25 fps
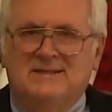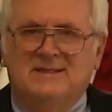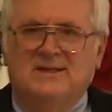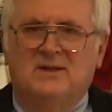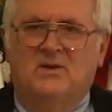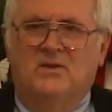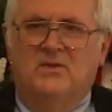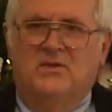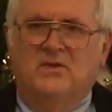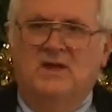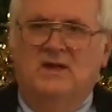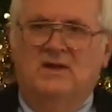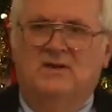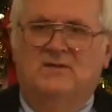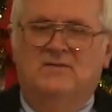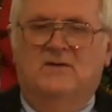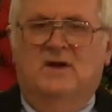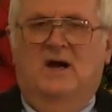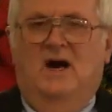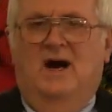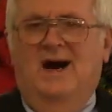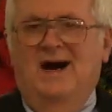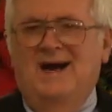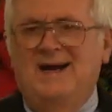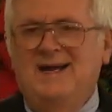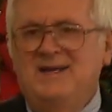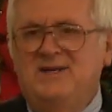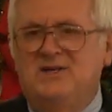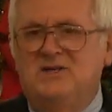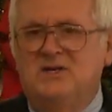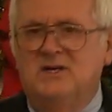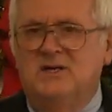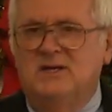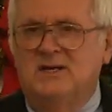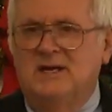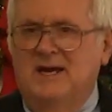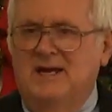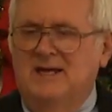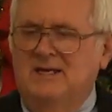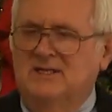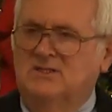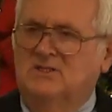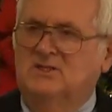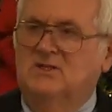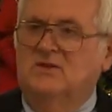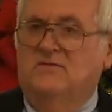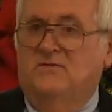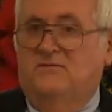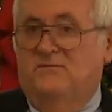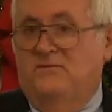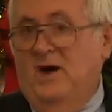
you know, think of height as